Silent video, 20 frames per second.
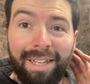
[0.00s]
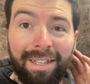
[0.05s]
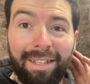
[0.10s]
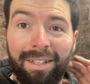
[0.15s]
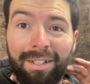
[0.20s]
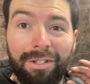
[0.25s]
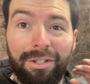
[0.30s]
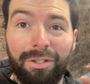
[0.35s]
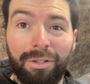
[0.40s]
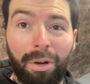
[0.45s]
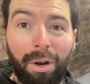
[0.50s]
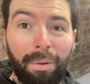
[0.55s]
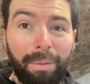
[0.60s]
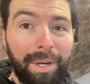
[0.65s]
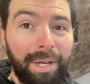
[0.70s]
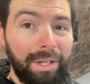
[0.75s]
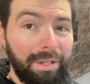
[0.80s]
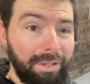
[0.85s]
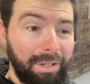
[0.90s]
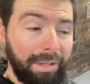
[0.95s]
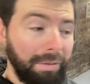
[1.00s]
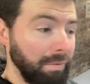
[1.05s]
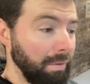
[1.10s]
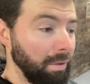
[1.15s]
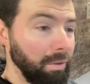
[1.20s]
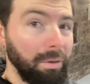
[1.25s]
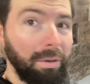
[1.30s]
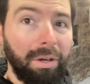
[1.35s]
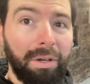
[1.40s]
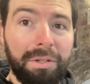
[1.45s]
You could just go a winter's diff and
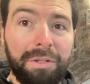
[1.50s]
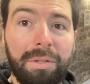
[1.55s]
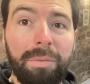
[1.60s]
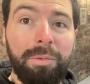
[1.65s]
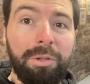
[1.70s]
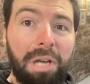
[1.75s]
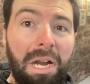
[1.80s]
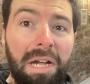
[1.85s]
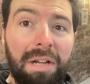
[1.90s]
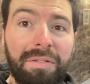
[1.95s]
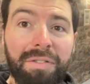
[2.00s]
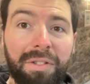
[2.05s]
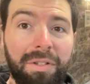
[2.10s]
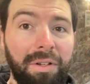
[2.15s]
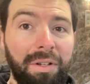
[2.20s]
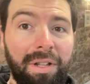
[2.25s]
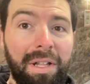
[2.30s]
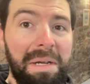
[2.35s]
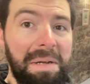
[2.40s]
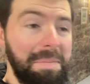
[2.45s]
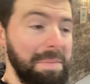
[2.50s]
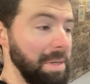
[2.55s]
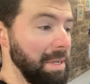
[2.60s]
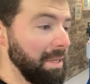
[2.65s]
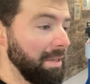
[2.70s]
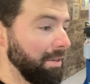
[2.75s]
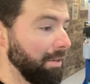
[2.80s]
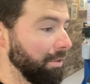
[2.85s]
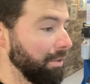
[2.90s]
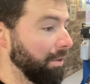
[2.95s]
go custom shafts and all that, but
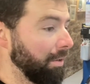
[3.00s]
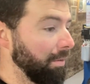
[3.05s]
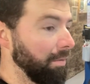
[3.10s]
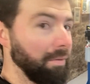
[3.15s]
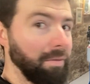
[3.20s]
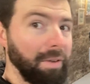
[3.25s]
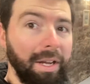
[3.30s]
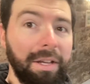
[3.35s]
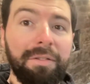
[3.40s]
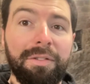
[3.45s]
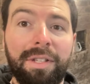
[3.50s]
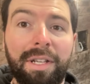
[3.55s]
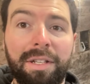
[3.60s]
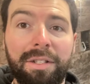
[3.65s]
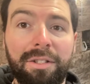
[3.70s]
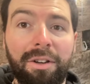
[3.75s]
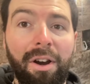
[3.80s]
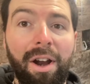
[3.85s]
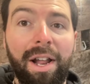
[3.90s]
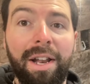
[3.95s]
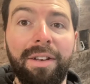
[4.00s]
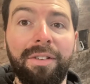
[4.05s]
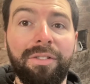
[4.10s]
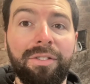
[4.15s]
you're talking 5-6 grand.